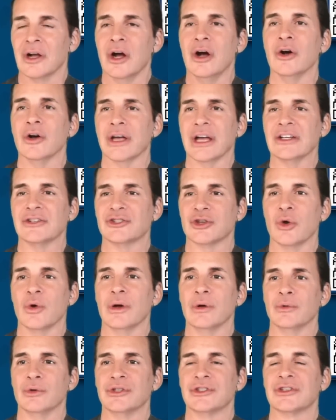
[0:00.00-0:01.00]
Okay,
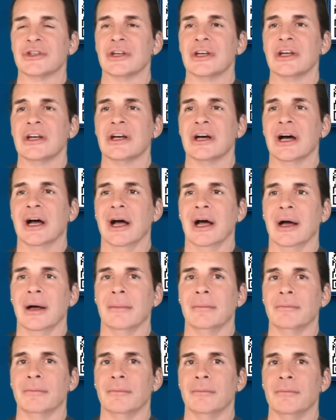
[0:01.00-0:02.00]
so it was
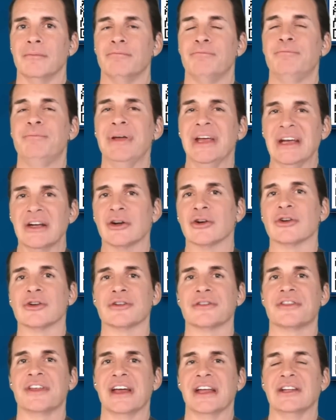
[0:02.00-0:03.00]
um,
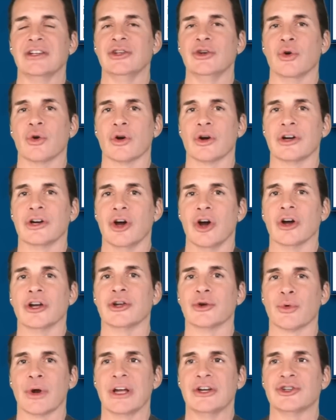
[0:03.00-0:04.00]
bigger than your
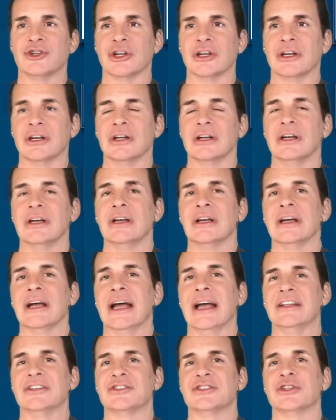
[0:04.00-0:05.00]
inauguration
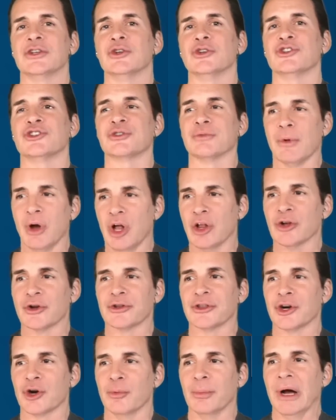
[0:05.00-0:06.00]
and still
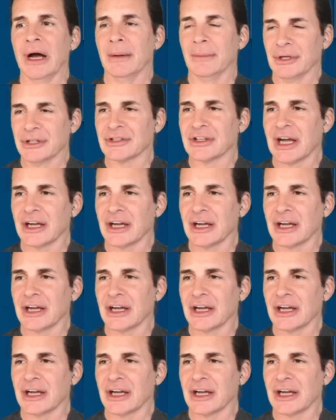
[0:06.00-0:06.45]
smaller than Obama's.